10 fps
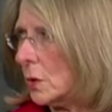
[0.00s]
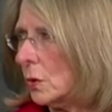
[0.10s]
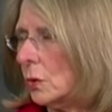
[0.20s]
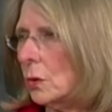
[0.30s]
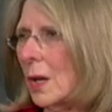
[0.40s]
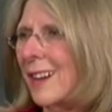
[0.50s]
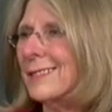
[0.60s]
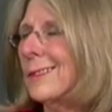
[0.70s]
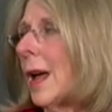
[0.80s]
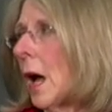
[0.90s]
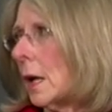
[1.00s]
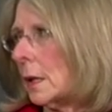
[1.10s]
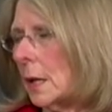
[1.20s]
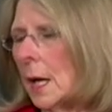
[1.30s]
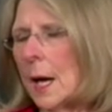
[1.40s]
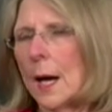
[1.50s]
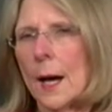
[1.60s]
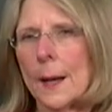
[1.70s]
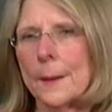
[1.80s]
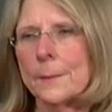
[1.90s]
to unlock.
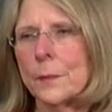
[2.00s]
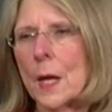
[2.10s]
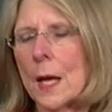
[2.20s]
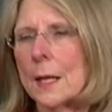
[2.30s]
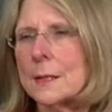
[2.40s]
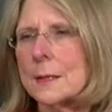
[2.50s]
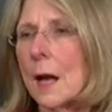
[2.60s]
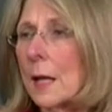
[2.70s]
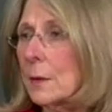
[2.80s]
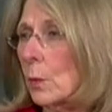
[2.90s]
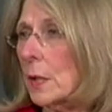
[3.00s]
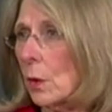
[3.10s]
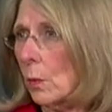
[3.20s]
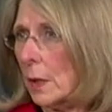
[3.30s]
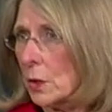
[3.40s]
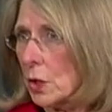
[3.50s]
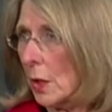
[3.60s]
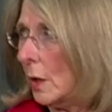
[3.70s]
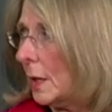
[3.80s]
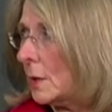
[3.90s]
It's not that we don't want to
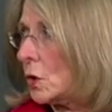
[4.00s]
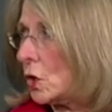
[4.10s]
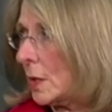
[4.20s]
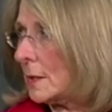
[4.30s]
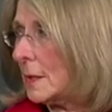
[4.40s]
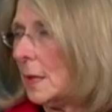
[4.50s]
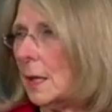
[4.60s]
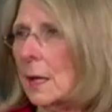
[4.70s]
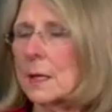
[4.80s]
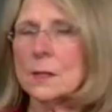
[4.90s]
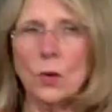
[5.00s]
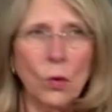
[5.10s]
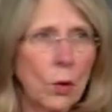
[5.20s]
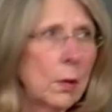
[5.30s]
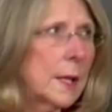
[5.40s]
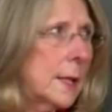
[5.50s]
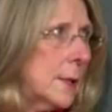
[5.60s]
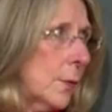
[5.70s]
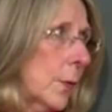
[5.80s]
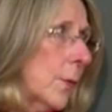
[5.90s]
share it, it's just that it is all in
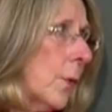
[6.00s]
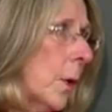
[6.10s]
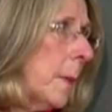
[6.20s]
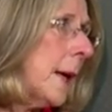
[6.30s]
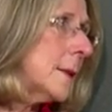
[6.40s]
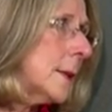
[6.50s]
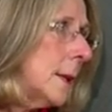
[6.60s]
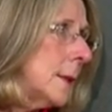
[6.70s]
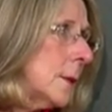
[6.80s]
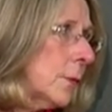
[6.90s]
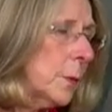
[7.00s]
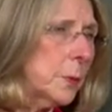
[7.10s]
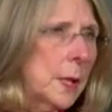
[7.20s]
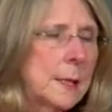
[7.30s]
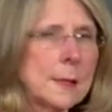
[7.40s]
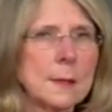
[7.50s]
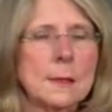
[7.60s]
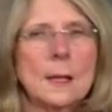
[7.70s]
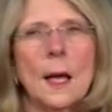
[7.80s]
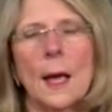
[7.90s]
different formats in different
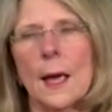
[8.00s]
places.